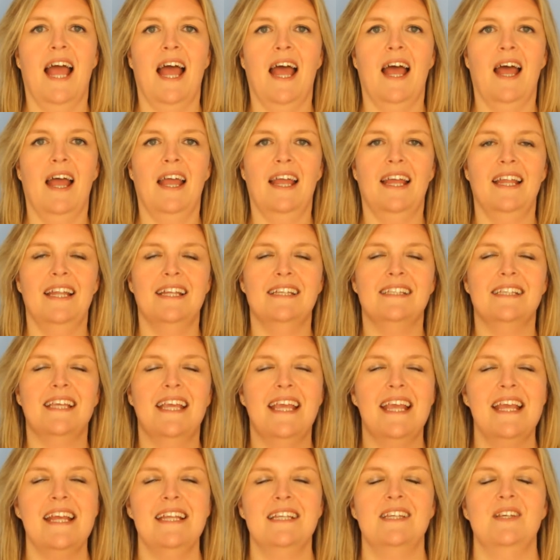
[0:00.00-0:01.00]
It is
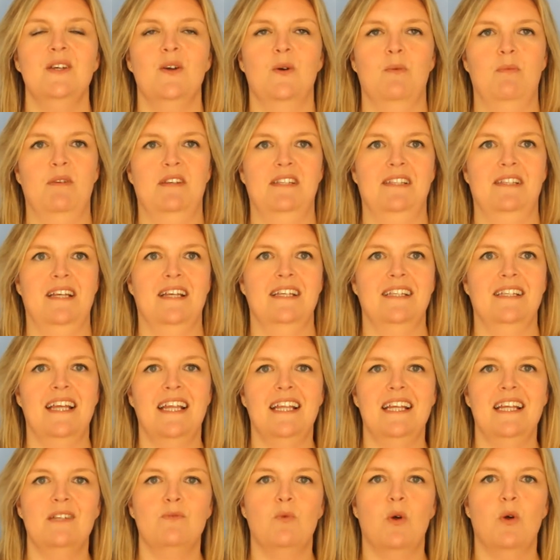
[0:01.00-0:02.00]
key to your business.
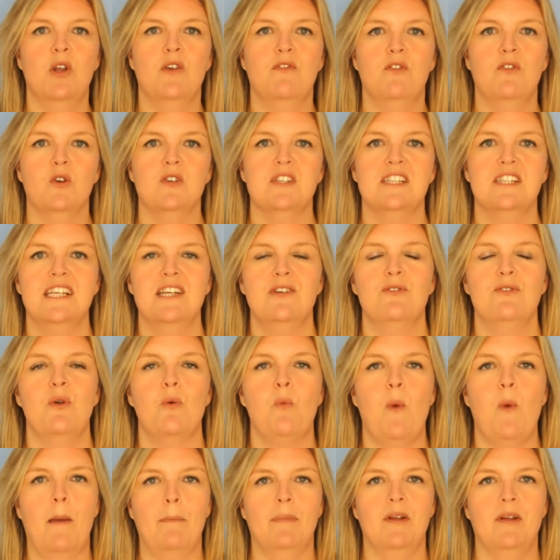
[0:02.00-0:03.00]
It is one of your
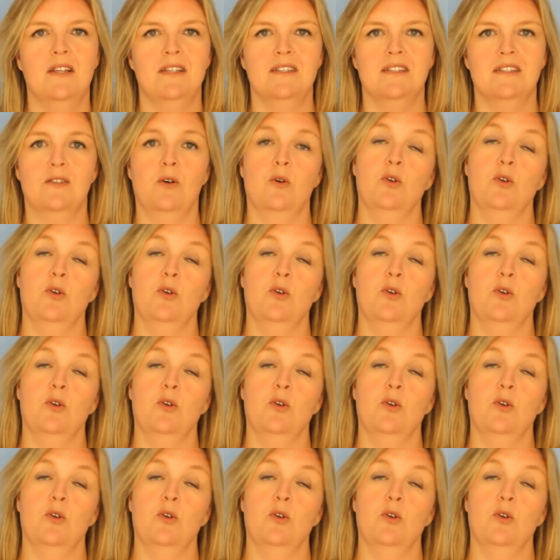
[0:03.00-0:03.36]
secret weapons,